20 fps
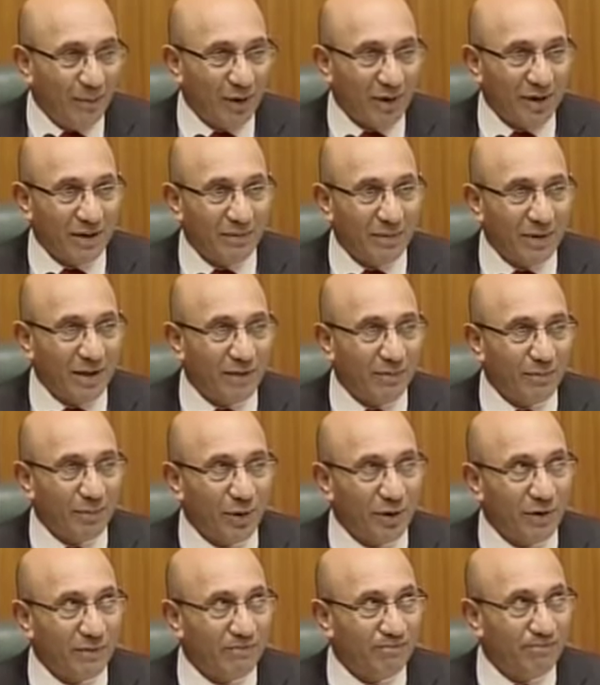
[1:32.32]
put a bit of,
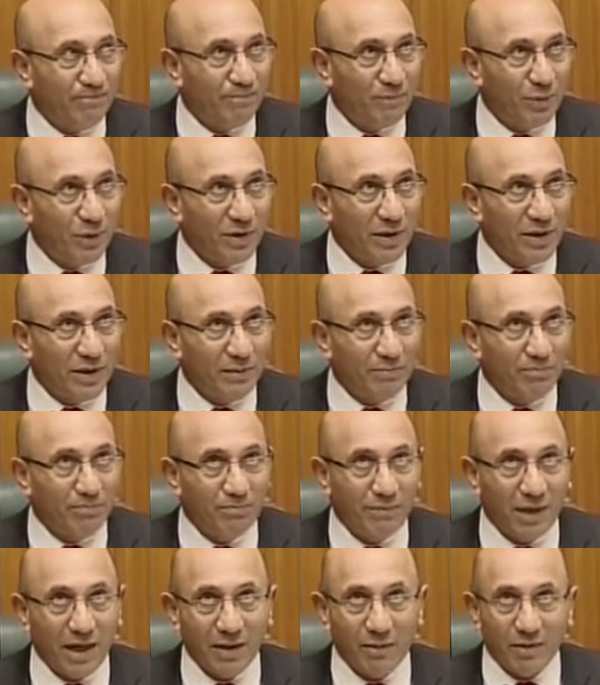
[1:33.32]
put a, put their
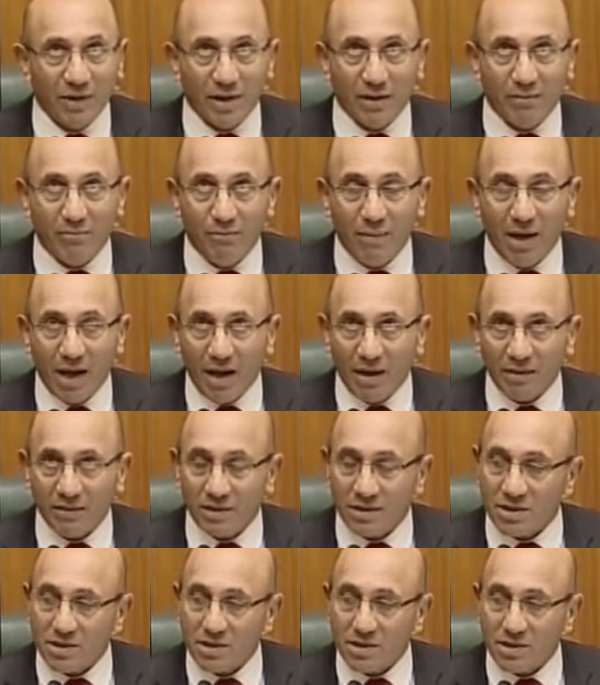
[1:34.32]
money where their
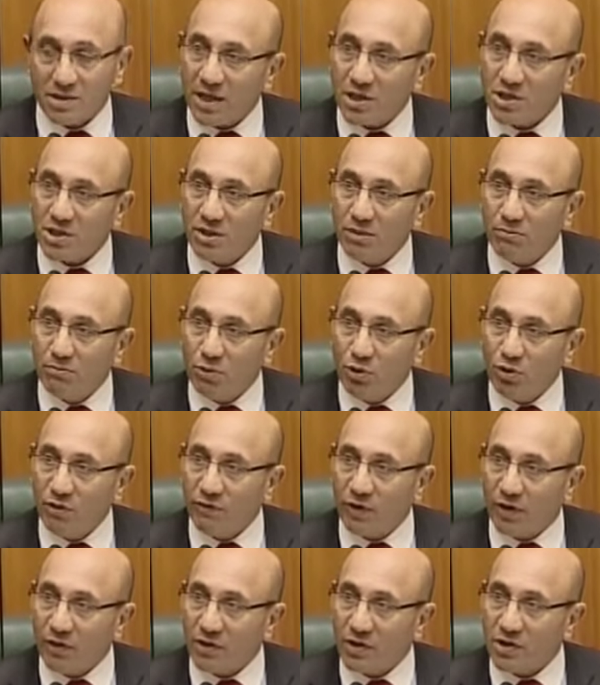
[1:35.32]
mouth is and actually
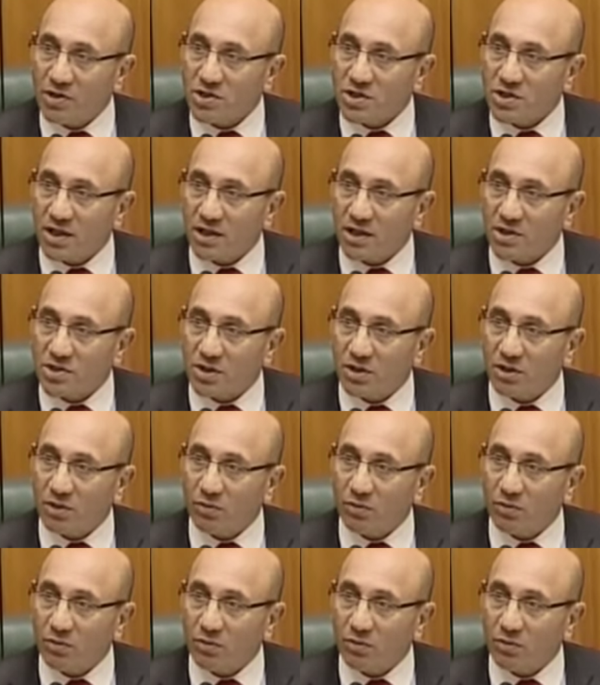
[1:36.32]
move on those things